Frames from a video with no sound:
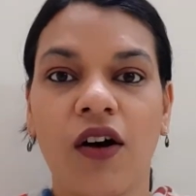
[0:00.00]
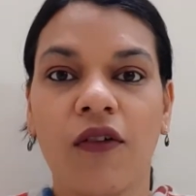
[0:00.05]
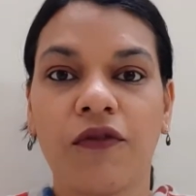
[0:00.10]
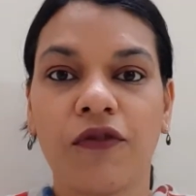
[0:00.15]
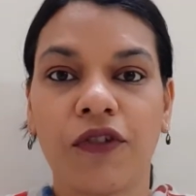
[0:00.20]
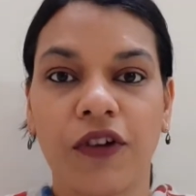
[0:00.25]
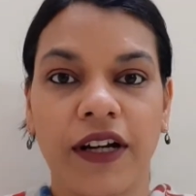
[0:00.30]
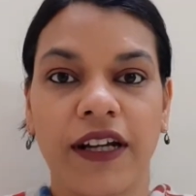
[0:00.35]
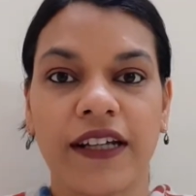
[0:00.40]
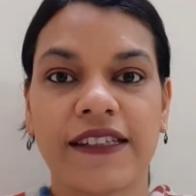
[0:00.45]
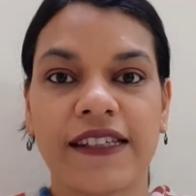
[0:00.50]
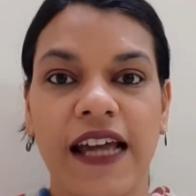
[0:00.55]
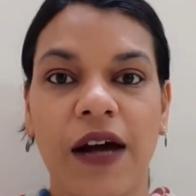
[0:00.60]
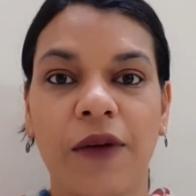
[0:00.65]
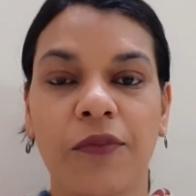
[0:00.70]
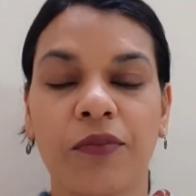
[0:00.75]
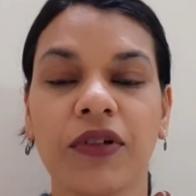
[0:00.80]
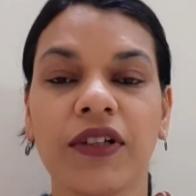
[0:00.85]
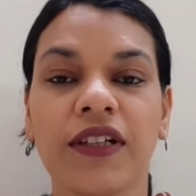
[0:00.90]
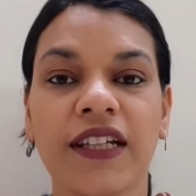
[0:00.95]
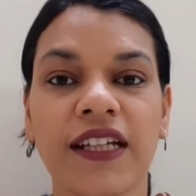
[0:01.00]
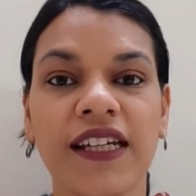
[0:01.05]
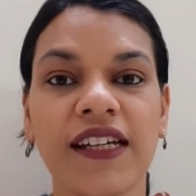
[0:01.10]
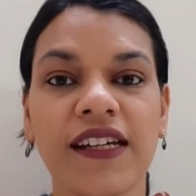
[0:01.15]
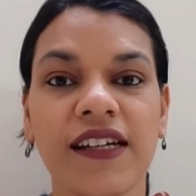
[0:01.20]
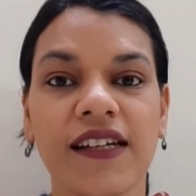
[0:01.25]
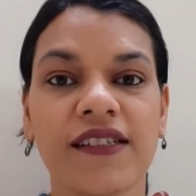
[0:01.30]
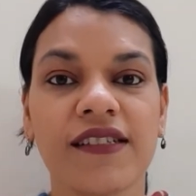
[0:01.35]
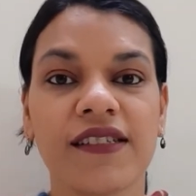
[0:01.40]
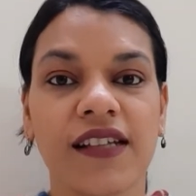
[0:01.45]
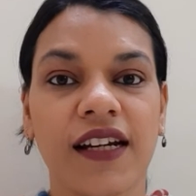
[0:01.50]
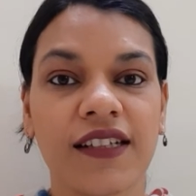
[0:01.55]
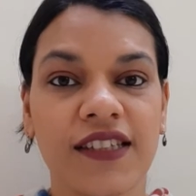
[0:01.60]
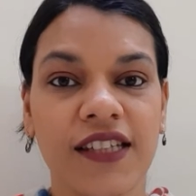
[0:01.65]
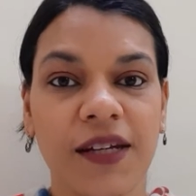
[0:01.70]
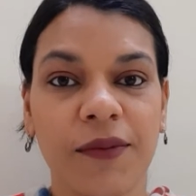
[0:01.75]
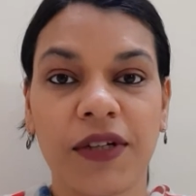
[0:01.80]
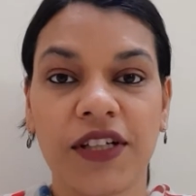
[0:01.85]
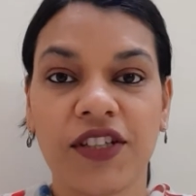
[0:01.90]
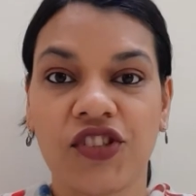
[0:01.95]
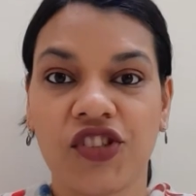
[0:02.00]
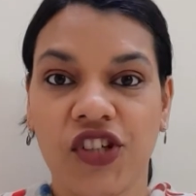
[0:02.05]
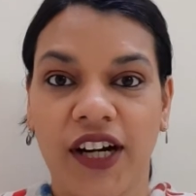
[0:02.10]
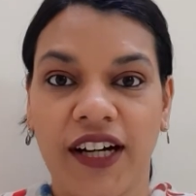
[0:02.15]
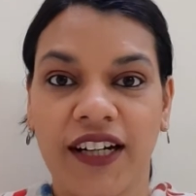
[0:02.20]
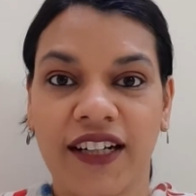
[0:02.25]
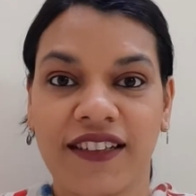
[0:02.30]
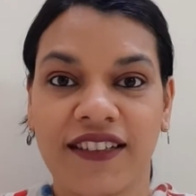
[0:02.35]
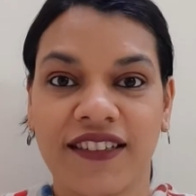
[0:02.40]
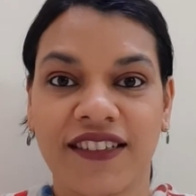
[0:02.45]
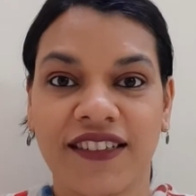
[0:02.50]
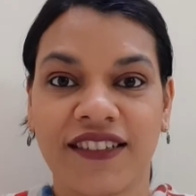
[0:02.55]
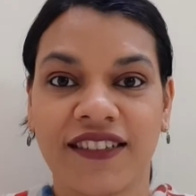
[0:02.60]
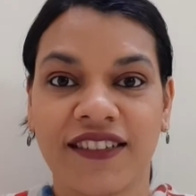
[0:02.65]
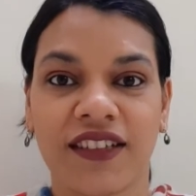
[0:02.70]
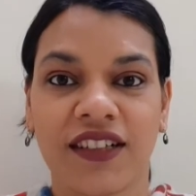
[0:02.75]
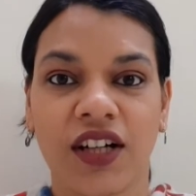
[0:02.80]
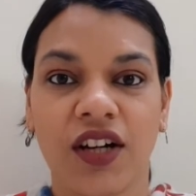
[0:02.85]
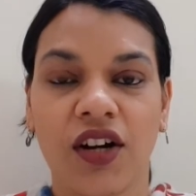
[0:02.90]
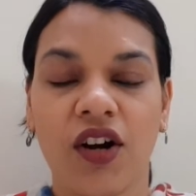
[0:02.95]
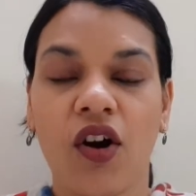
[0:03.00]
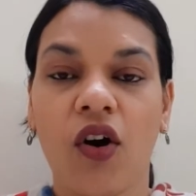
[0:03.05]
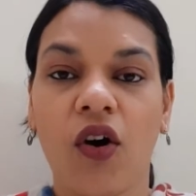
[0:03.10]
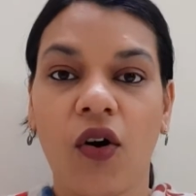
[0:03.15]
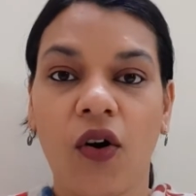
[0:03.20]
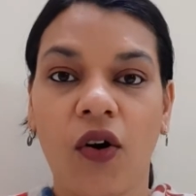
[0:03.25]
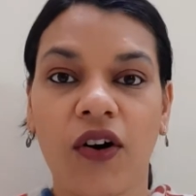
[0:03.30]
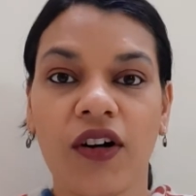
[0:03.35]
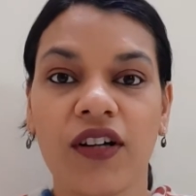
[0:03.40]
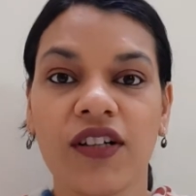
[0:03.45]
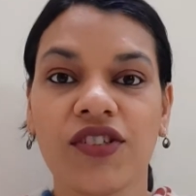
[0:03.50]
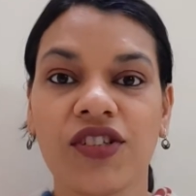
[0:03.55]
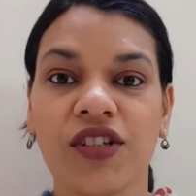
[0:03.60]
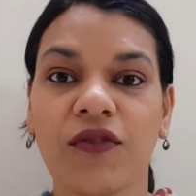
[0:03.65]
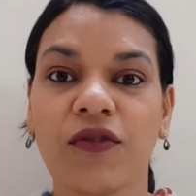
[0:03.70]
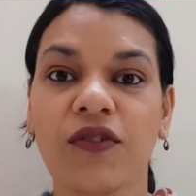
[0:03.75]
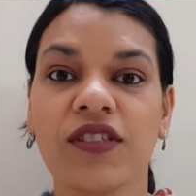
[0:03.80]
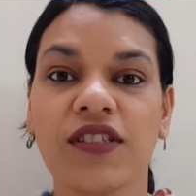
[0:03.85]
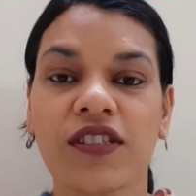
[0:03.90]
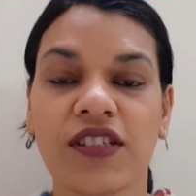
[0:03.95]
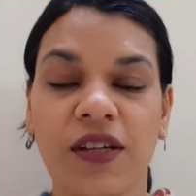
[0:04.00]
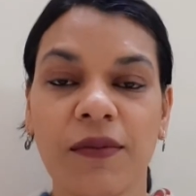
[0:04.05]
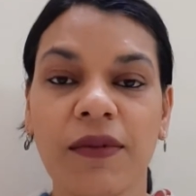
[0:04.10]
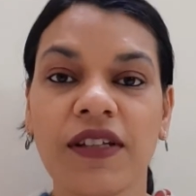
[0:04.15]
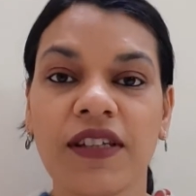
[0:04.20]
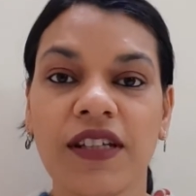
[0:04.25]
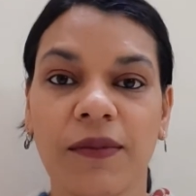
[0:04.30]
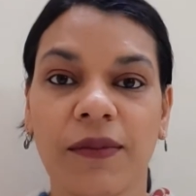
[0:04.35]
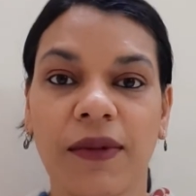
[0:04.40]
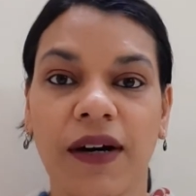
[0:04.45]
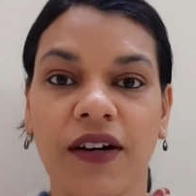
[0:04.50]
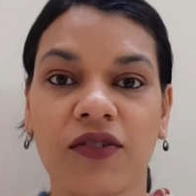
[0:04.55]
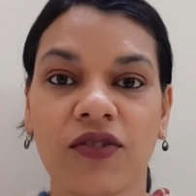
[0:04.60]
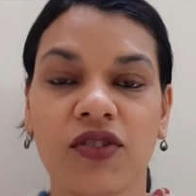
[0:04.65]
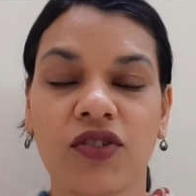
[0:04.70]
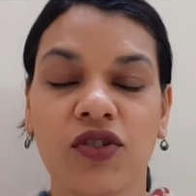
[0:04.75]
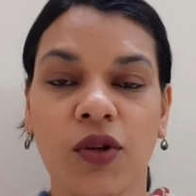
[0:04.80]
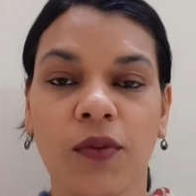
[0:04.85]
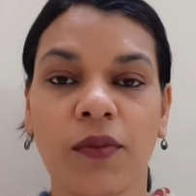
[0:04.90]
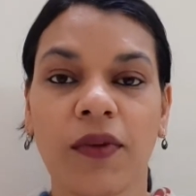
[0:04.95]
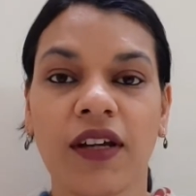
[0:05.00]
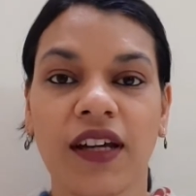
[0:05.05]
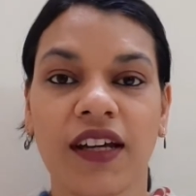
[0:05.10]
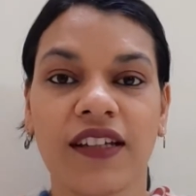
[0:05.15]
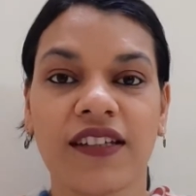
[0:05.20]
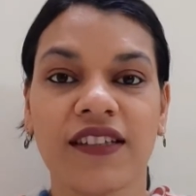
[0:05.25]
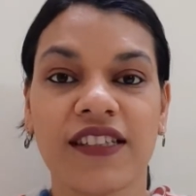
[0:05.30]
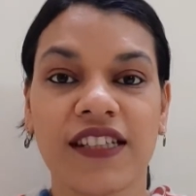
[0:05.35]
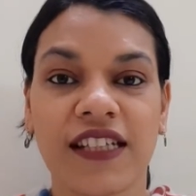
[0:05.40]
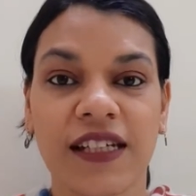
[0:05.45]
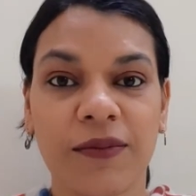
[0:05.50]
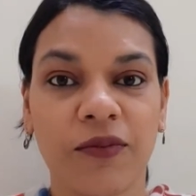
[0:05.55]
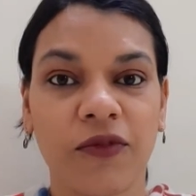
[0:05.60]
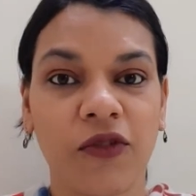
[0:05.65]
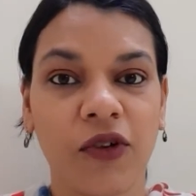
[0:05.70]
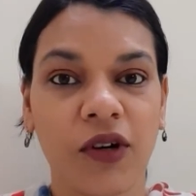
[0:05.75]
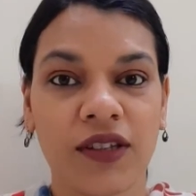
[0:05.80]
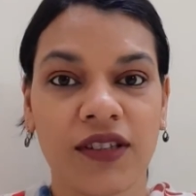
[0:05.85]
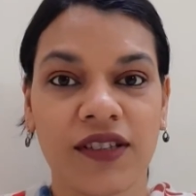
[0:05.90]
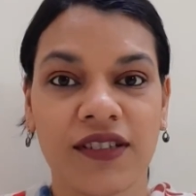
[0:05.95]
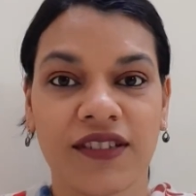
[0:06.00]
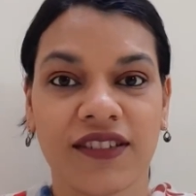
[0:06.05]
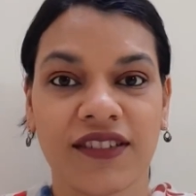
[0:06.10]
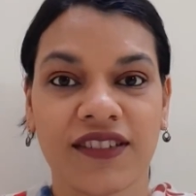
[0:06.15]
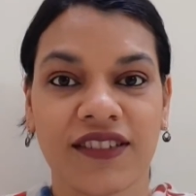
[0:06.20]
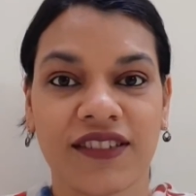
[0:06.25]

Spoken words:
For example, he is a timid child. Or she was timid about swimming in deep water.